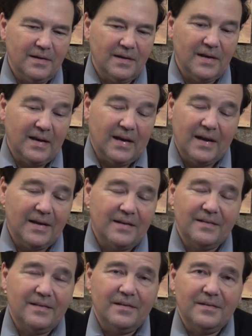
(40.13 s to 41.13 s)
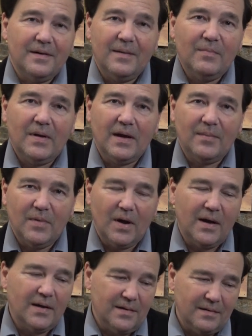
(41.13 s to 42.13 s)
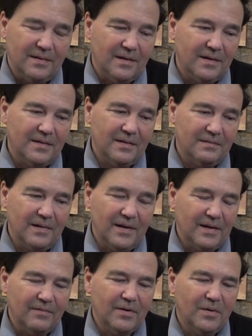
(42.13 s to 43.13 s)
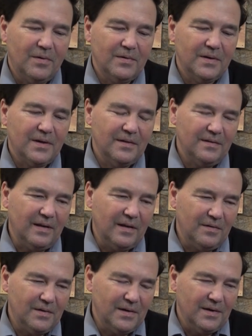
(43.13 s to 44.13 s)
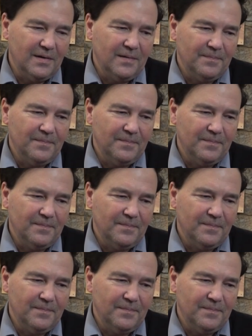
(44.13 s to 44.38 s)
And I can tell you I'm not. I never owned a Contender.